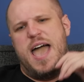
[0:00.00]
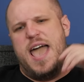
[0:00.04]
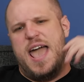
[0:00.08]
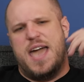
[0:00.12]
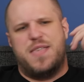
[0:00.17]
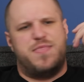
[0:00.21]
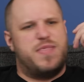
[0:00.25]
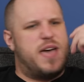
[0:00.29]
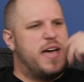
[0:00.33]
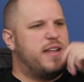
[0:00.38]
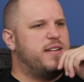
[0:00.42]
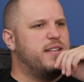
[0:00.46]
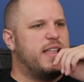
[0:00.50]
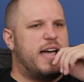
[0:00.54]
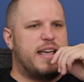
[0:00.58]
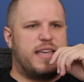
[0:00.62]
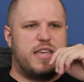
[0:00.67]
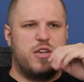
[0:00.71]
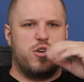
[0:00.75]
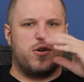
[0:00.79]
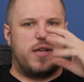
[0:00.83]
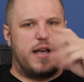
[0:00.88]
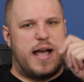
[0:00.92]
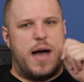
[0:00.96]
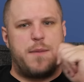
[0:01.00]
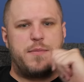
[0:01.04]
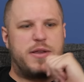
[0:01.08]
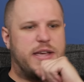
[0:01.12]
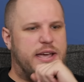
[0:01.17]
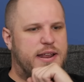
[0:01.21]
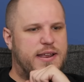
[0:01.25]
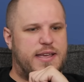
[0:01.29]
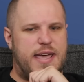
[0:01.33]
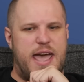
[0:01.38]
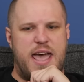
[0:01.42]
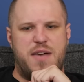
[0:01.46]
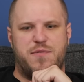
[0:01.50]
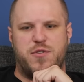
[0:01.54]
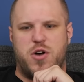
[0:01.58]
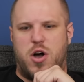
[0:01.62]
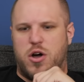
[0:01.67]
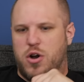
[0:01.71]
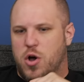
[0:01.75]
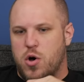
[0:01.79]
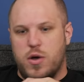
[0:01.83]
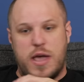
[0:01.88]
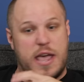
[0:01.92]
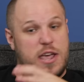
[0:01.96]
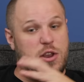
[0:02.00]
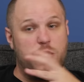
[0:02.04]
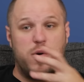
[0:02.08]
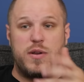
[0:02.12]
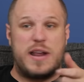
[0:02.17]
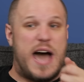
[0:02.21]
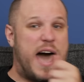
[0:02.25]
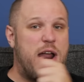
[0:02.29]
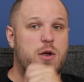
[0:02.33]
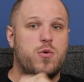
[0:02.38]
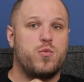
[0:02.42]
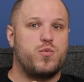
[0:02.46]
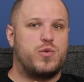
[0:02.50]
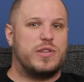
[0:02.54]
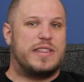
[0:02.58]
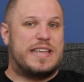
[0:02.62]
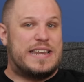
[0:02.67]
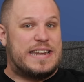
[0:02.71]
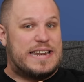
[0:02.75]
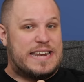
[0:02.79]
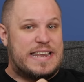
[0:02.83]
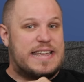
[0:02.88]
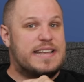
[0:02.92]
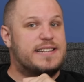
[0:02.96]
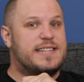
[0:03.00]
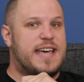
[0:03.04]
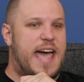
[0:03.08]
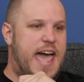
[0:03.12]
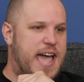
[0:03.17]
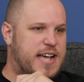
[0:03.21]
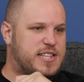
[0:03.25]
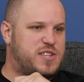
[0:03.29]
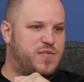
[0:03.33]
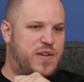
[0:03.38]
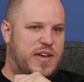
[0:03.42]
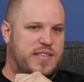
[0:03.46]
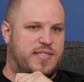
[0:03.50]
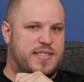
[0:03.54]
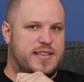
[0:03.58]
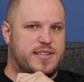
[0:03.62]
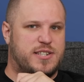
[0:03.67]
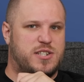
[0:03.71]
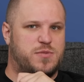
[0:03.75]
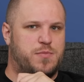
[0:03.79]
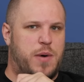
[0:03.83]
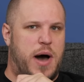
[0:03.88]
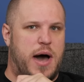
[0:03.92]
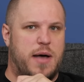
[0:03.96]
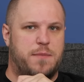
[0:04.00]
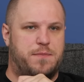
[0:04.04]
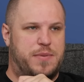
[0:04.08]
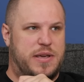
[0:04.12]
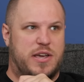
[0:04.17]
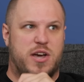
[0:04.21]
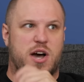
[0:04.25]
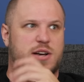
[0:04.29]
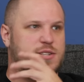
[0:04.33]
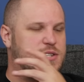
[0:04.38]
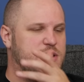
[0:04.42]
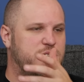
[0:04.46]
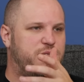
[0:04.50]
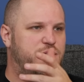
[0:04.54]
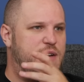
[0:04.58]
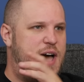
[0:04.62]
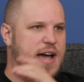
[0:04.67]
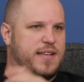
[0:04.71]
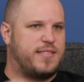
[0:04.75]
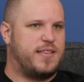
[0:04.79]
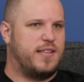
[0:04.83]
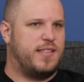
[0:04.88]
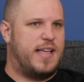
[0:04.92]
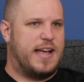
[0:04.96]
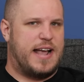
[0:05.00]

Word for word: And then like you're like, I'm gonna get a cave card. Okay, you know what? I don't really need to excavate this spot because of the fact that